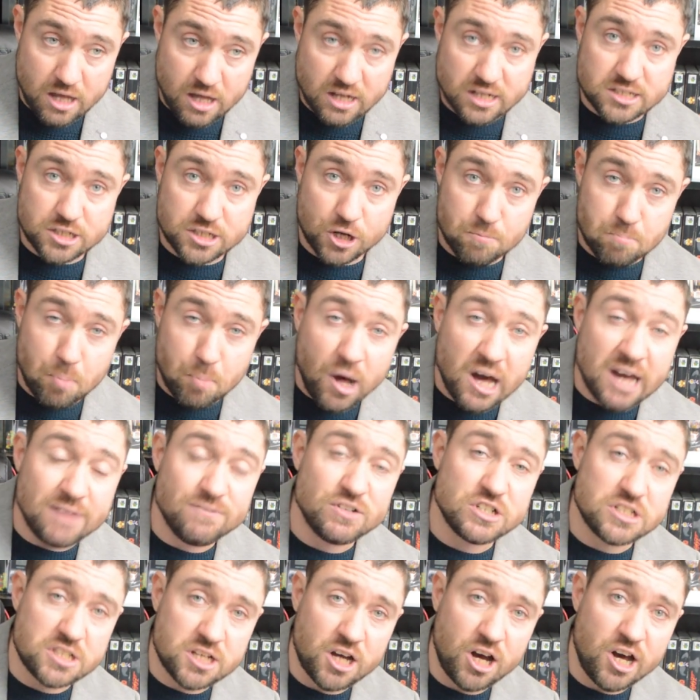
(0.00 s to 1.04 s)
So by the
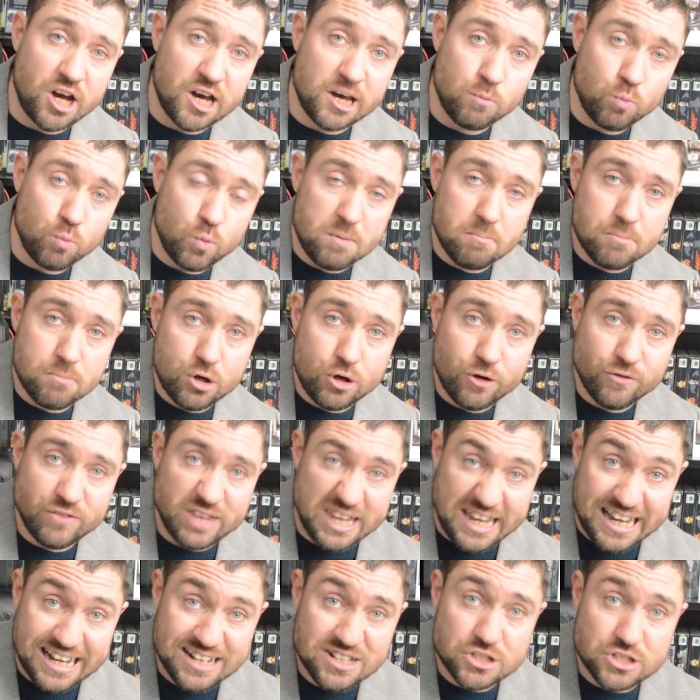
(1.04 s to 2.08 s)
time we moved
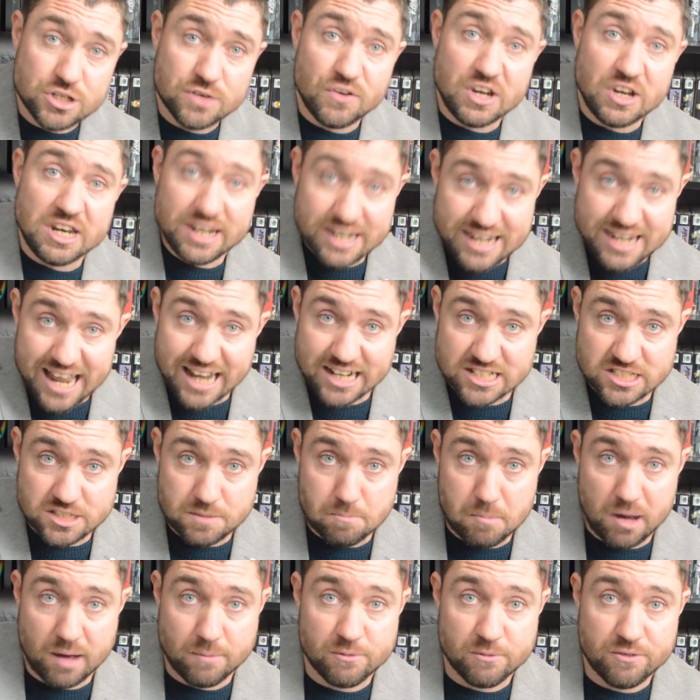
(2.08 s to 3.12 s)
into the next
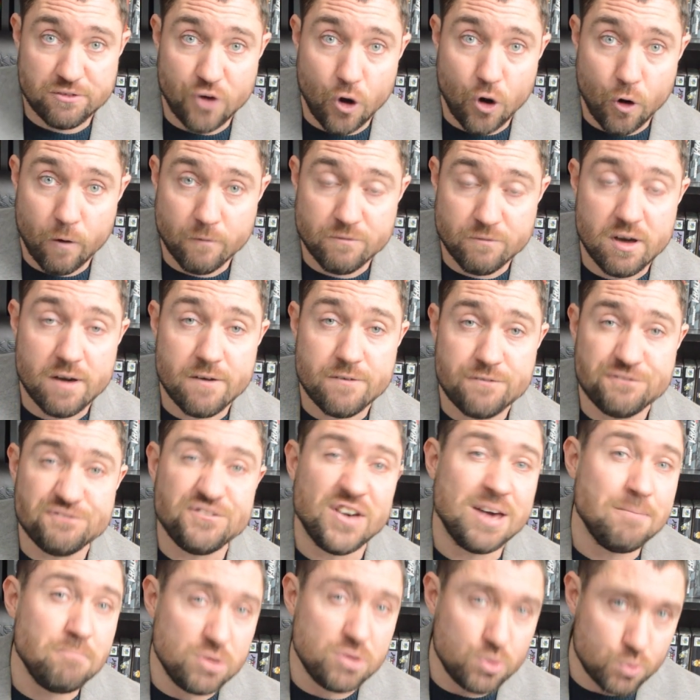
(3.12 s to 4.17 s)
month of
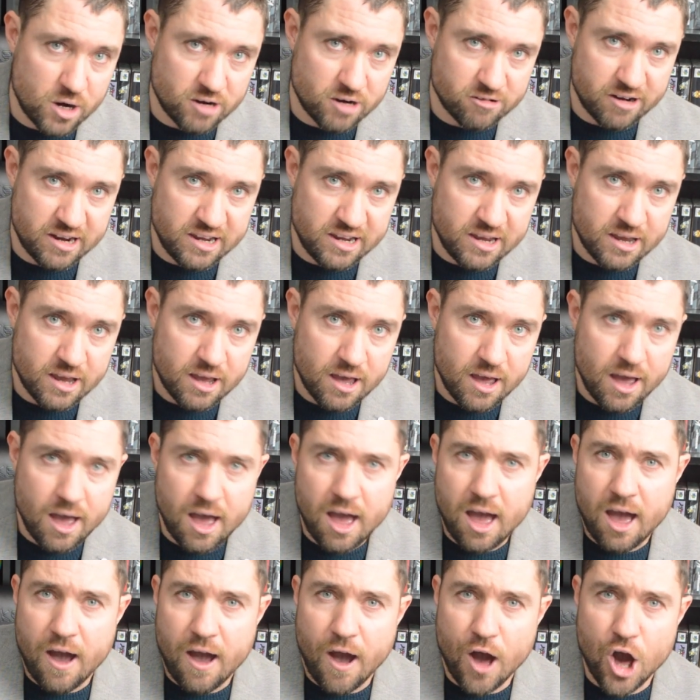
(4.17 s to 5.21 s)
February,
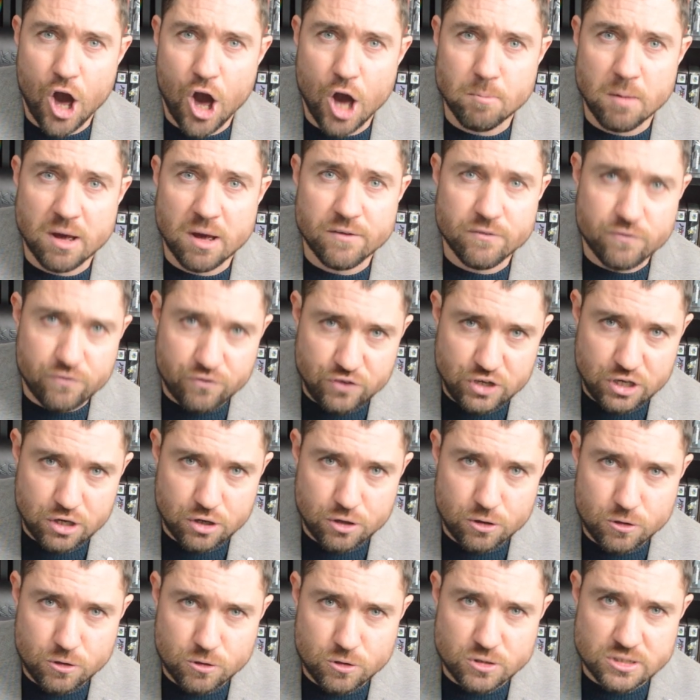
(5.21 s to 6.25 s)

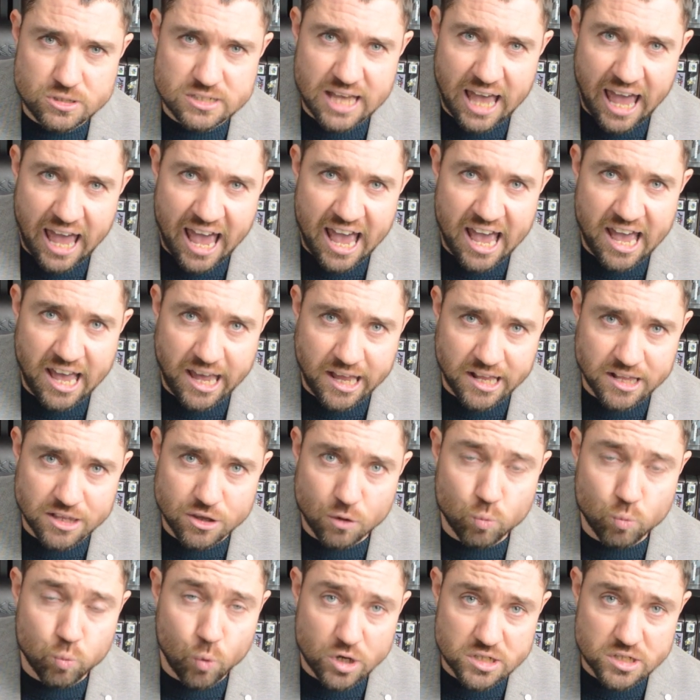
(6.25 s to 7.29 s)
views
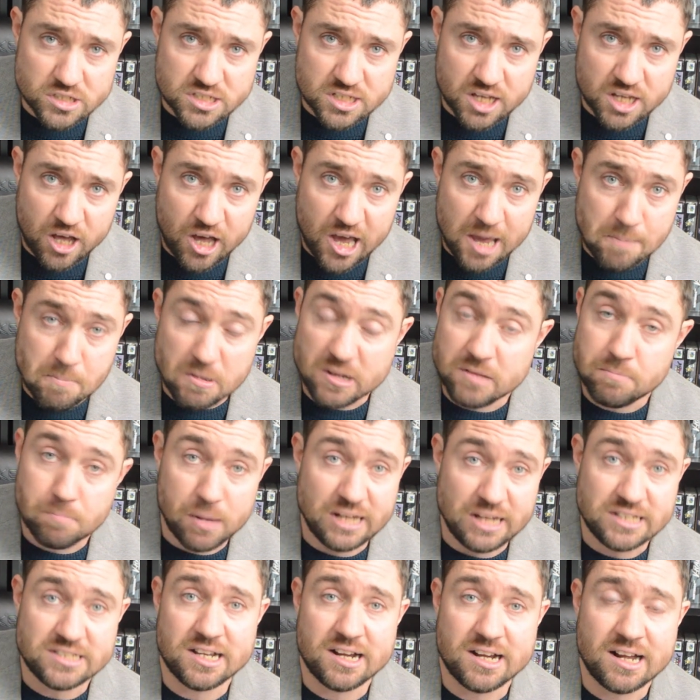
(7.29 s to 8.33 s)
and watch time had
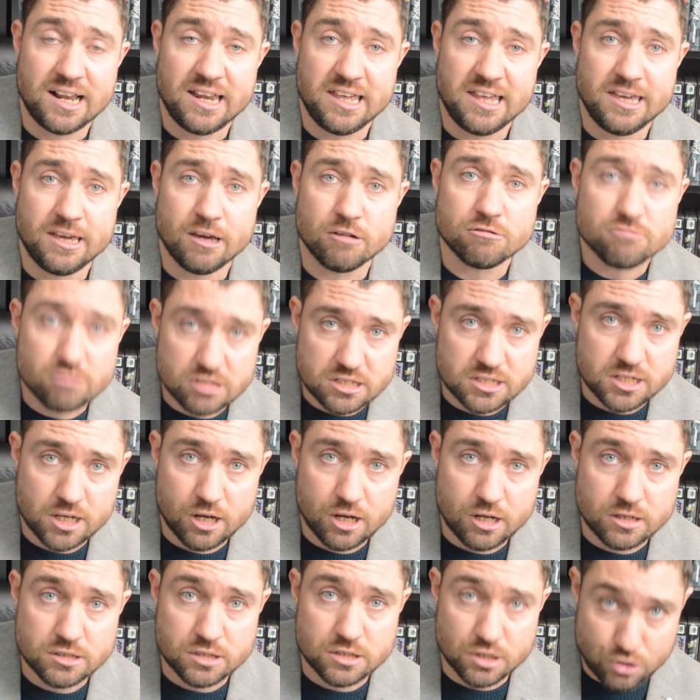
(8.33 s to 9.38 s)
basically
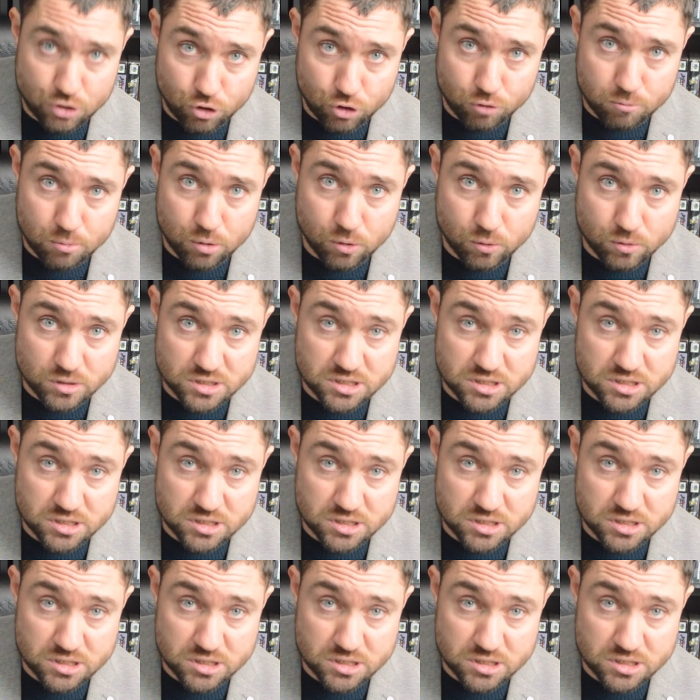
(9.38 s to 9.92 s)
returned to normal.